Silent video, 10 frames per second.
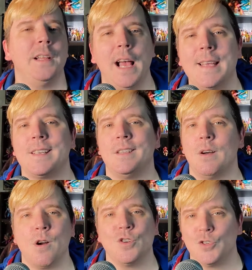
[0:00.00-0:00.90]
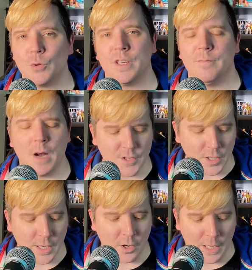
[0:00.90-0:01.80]
has a large degree of
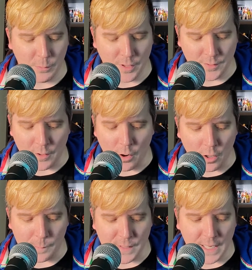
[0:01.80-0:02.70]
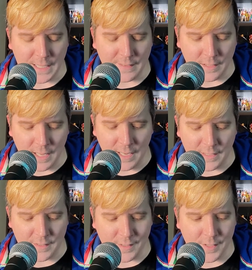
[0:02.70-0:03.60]
modularity with his arms and his
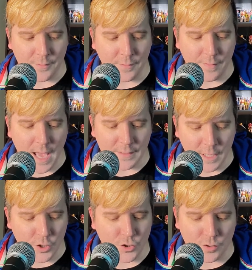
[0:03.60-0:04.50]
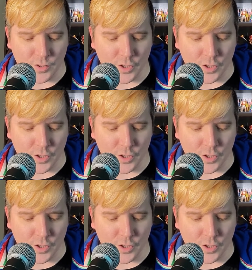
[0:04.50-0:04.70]
legs and stuff of that nature.